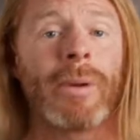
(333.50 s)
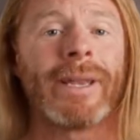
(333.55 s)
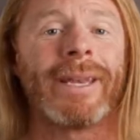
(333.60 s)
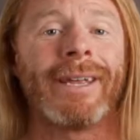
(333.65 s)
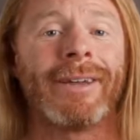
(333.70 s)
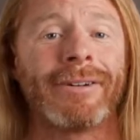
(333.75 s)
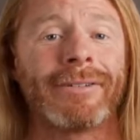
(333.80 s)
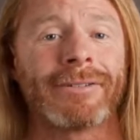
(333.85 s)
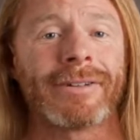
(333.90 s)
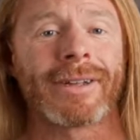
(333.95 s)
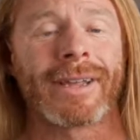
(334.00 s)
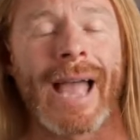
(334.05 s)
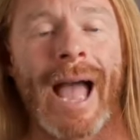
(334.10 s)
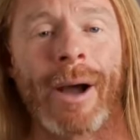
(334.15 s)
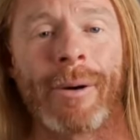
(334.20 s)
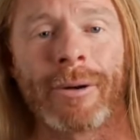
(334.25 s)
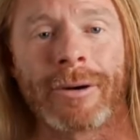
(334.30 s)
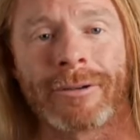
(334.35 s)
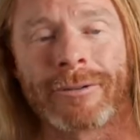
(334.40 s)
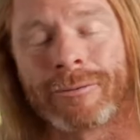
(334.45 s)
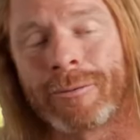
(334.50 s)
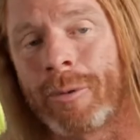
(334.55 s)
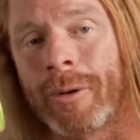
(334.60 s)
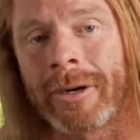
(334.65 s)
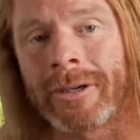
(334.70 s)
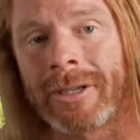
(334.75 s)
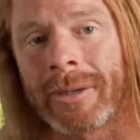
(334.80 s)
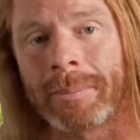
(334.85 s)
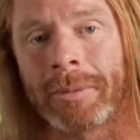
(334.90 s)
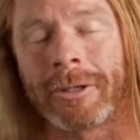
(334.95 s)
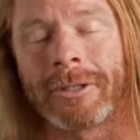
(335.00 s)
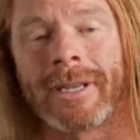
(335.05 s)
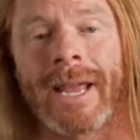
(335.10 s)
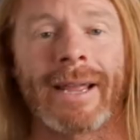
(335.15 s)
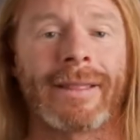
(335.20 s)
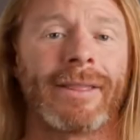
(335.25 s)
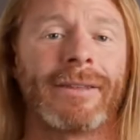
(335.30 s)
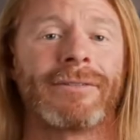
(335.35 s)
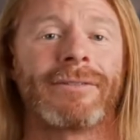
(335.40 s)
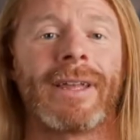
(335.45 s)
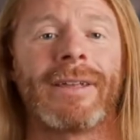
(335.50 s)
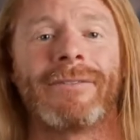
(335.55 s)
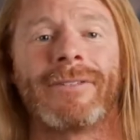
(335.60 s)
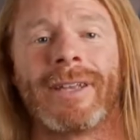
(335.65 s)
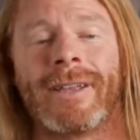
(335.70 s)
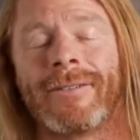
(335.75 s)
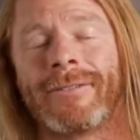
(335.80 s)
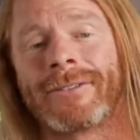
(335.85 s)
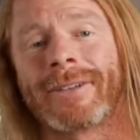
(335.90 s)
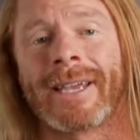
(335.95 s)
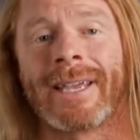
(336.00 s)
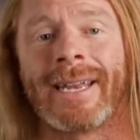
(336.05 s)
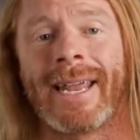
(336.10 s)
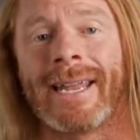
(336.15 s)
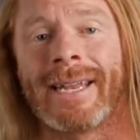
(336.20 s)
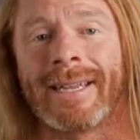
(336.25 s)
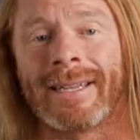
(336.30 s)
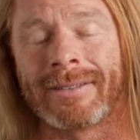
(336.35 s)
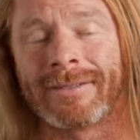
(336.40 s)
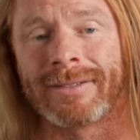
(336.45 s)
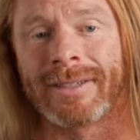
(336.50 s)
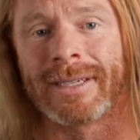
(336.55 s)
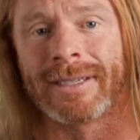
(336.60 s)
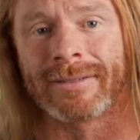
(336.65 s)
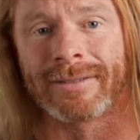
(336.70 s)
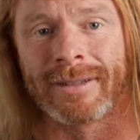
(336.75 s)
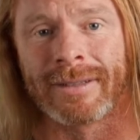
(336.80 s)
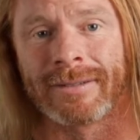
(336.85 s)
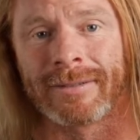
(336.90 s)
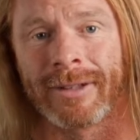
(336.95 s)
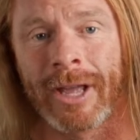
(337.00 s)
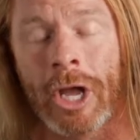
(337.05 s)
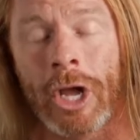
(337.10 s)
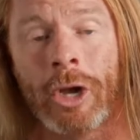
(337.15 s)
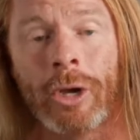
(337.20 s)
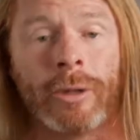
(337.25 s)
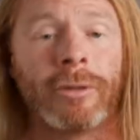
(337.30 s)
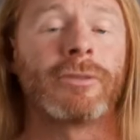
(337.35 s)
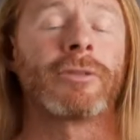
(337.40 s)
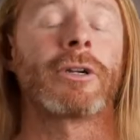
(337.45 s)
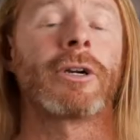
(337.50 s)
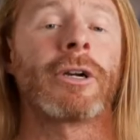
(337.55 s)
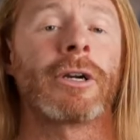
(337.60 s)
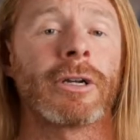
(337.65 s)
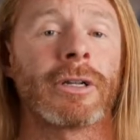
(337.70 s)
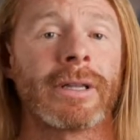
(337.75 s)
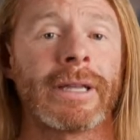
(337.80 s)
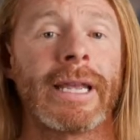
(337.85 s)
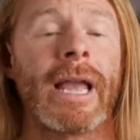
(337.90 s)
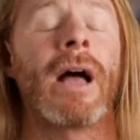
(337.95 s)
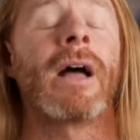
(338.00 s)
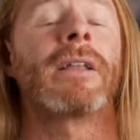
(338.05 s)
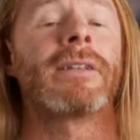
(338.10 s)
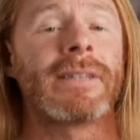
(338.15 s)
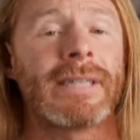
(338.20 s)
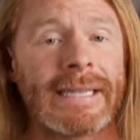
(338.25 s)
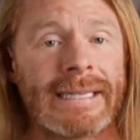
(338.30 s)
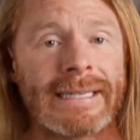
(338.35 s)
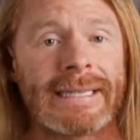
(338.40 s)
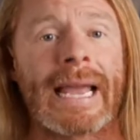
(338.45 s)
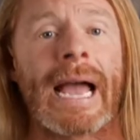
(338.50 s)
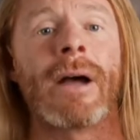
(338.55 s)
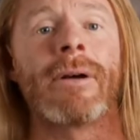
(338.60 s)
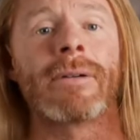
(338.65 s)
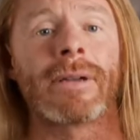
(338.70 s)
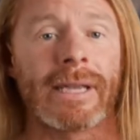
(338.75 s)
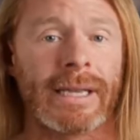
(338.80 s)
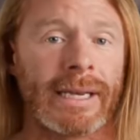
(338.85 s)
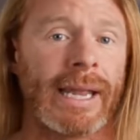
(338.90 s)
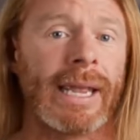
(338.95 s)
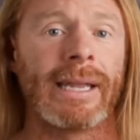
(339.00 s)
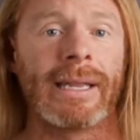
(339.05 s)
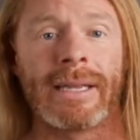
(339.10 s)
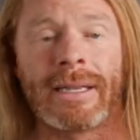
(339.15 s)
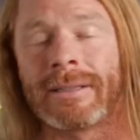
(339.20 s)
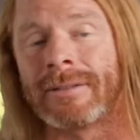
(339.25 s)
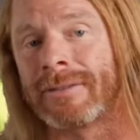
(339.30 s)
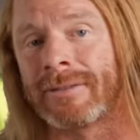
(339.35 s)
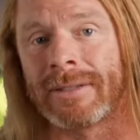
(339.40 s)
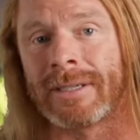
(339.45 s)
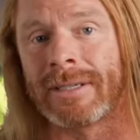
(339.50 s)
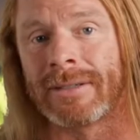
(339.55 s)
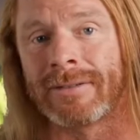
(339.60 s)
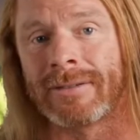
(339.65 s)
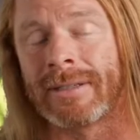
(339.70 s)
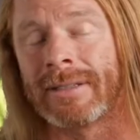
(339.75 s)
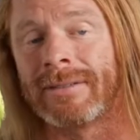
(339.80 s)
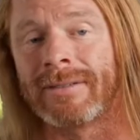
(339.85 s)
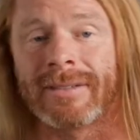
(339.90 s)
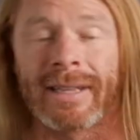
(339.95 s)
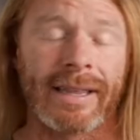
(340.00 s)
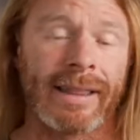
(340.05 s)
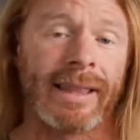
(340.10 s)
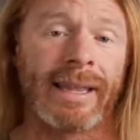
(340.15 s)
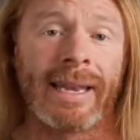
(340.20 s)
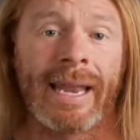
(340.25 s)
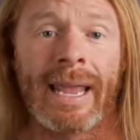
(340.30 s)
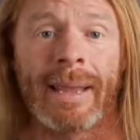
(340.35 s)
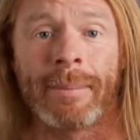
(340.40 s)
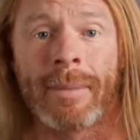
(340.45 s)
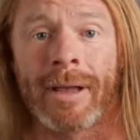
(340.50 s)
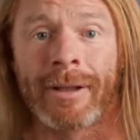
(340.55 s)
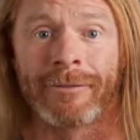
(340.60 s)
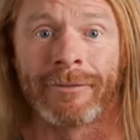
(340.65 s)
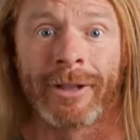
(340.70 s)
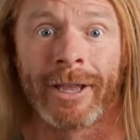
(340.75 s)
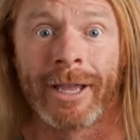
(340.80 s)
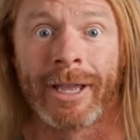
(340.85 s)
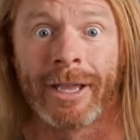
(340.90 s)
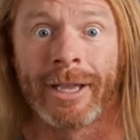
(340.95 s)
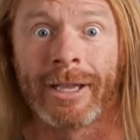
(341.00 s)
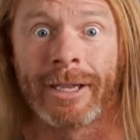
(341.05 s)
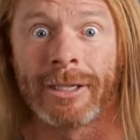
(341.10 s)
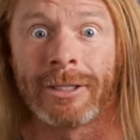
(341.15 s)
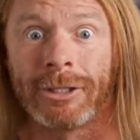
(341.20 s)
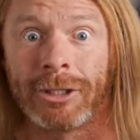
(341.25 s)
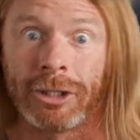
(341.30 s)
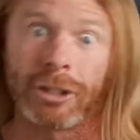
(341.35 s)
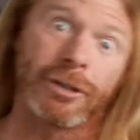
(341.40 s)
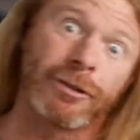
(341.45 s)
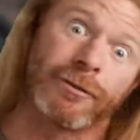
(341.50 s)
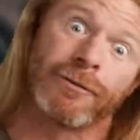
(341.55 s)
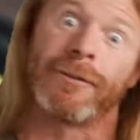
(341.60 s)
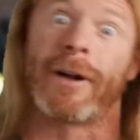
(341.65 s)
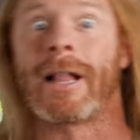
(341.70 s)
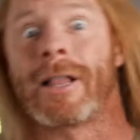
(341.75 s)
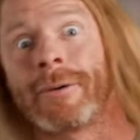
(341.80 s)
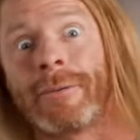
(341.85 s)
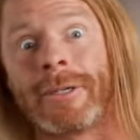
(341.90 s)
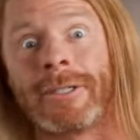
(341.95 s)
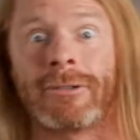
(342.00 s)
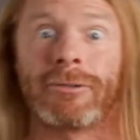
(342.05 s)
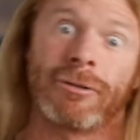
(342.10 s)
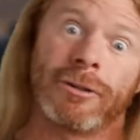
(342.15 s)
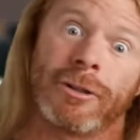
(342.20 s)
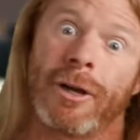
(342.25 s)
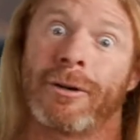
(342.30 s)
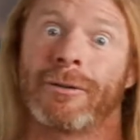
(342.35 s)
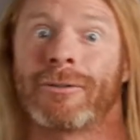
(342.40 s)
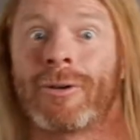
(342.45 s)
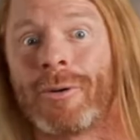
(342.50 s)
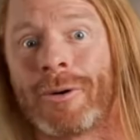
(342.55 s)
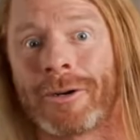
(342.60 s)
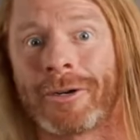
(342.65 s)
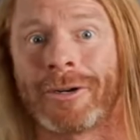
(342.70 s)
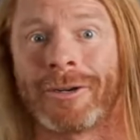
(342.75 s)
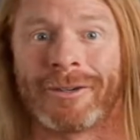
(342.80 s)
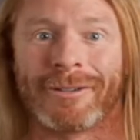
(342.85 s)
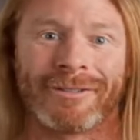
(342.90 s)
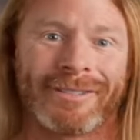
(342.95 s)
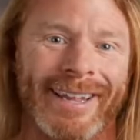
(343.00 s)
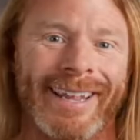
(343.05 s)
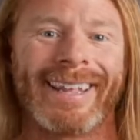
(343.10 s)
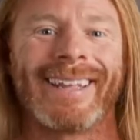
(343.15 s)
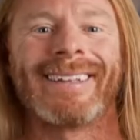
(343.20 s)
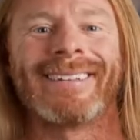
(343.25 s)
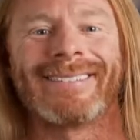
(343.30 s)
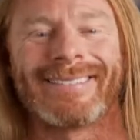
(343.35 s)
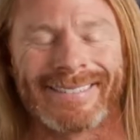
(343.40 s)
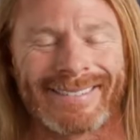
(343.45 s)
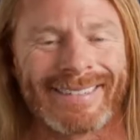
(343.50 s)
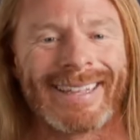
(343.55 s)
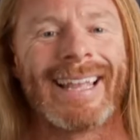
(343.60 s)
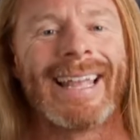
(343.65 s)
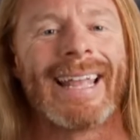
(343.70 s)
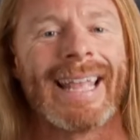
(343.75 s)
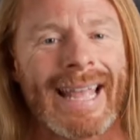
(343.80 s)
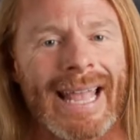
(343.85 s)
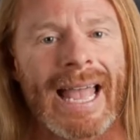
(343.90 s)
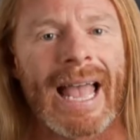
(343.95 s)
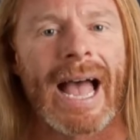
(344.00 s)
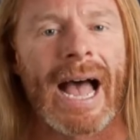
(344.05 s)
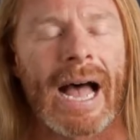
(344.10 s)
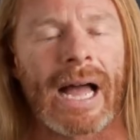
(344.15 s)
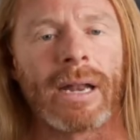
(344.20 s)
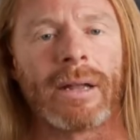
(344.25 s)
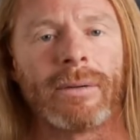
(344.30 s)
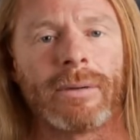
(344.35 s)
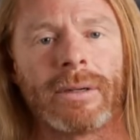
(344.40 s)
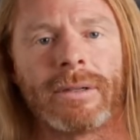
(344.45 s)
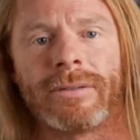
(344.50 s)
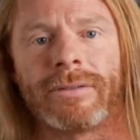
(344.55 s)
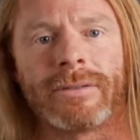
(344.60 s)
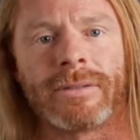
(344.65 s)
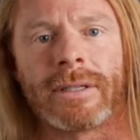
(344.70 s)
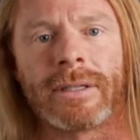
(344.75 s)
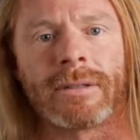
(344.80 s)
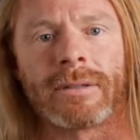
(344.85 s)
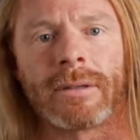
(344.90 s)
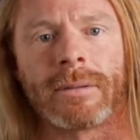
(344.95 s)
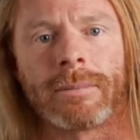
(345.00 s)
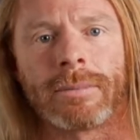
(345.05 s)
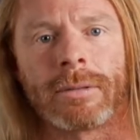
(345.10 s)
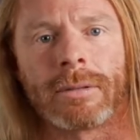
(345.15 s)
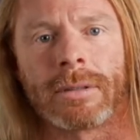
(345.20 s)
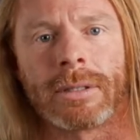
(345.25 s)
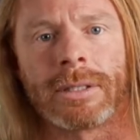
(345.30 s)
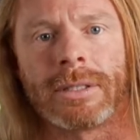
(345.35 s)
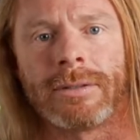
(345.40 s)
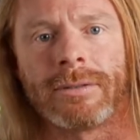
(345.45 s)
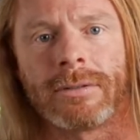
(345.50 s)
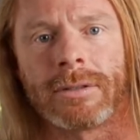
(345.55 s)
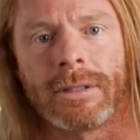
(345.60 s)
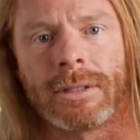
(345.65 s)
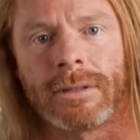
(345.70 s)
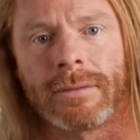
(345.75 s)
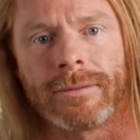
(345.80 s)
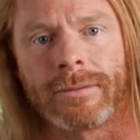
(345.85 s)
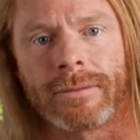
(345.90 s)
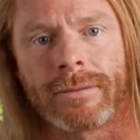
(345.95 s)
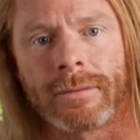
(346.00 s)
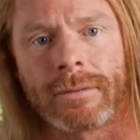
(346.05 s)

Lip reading: and here's a coward sworn to protect the safety of Canadian citizens who's currently hunting down Canadian citizens in the name of just following Trudeau's orders, is Ottawa's interim police chief.